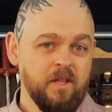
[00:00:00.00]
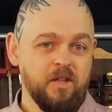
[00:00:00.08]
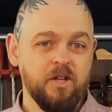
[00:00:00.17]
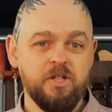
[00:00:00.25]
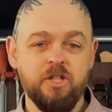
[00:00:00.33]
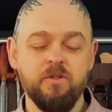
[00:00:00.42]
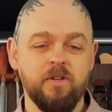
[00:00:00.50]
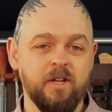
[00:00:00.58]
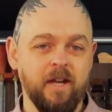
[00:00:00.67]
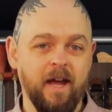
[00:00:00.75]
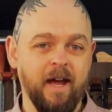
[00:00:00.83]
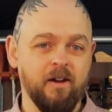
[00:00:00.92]
that you can
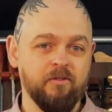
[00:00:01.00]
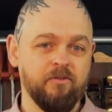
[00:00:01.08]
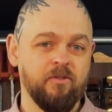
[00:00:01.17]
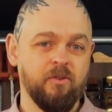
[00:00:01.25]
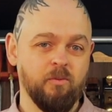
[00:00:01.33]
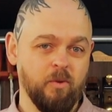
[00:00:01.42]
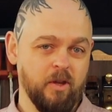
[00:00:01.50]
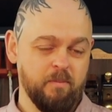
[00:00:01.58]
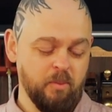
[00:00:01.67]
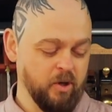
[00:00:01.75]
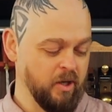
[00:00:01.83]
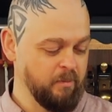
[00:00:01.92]
have with
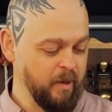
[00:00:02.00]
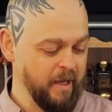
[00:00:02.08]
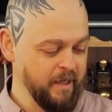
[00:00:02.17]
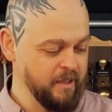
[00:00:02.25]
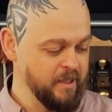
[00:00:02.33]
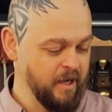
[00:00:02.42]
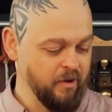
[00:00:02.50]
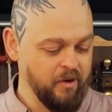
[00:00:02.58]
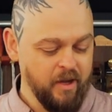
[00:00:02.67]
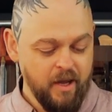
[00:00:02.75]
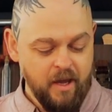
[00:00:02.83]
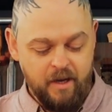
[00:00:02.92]
putting a plane down.
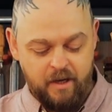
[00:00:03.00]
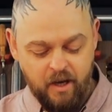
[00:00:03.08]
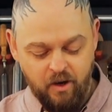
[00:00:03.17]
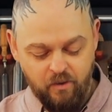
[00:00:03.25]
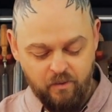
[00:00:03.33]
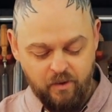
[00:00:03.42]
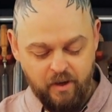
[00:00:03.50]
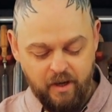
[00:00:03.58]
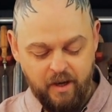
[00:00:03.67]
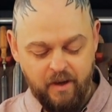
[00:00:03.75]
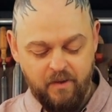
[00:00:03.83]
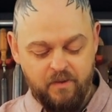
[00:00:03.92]
Now,
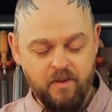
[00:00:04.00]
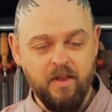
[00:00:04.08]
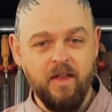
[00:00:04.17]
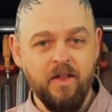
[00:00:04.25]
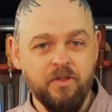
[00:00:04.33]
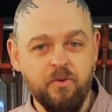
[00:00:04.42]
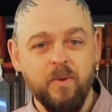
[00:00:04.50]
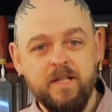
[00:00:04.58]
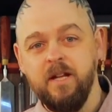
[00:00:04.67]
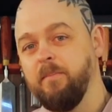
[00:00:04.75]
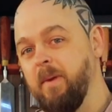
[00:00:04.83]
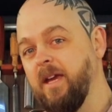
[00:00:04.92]
the
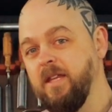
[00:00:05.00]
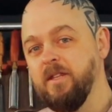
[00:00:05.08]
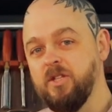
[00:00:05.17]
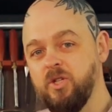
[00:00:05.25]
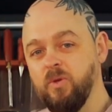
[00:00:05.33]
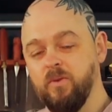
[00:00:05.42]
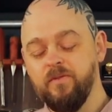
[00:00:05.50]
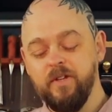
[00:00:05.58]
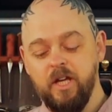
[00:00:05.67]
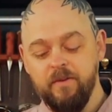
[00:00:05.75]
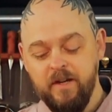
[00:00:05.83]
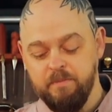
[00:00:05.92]
reason I'm making this short
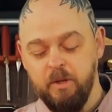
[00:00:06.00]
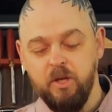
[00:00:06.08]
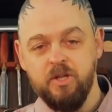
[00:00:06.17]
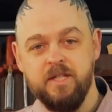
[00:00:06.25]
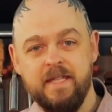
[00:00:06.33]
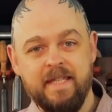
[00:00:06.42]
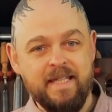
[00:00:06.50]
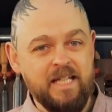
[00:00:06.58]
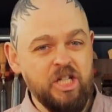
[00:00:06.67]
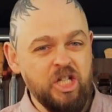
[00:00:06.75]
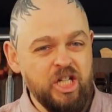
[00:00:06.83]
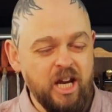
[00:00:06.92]
video is because
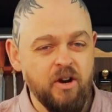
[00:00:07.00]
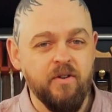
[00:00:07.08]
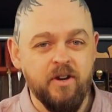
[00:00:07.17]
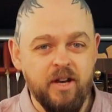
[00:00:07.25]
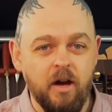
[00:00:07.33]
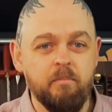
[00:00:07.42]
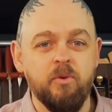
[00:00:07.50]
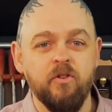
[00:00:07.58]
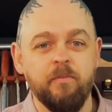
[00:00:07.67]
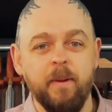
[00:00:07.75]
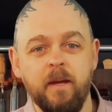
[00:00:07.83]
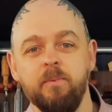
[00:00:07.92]
sheer number
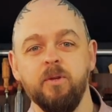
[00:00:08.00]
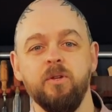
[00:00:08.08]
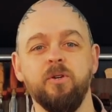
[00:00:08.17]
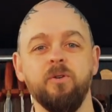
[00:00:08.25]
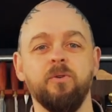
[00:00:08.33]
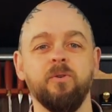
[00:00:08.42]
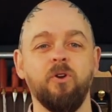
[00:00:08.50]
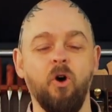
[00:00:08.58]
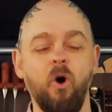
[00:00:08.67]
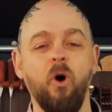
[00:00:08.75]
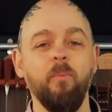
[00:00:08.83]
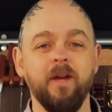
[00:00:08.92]
of people who
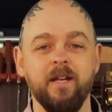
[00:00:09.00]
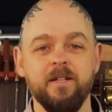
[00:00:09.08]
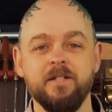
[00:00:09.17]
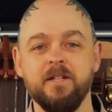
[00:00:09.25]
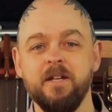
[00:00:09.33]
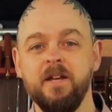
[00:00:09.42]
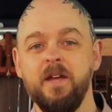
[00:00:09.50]
comment